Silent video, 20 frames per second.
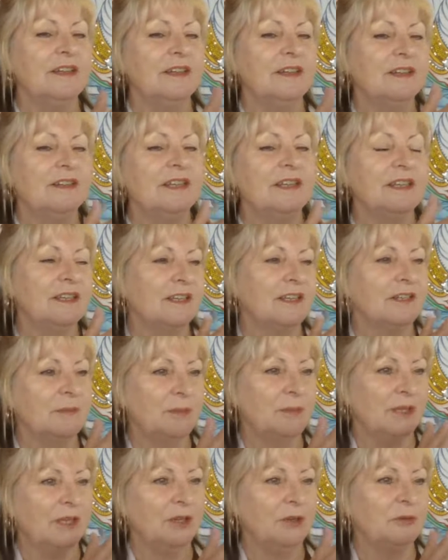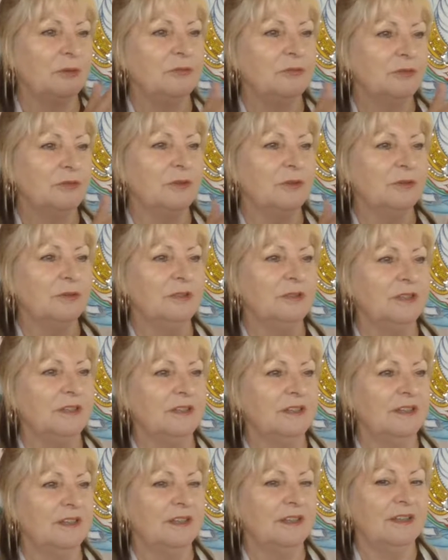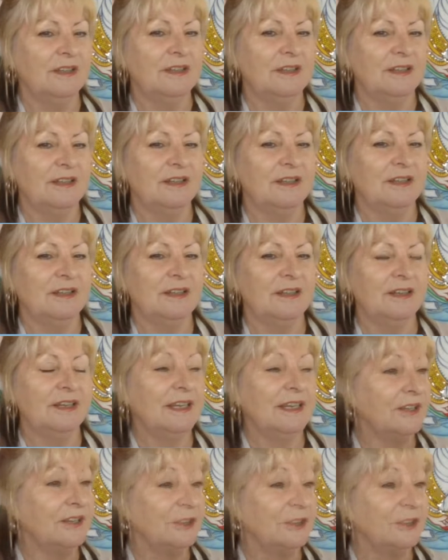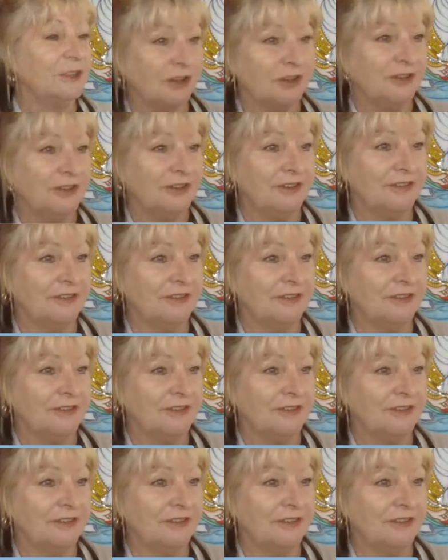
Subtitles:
they're going to be helpful, let it go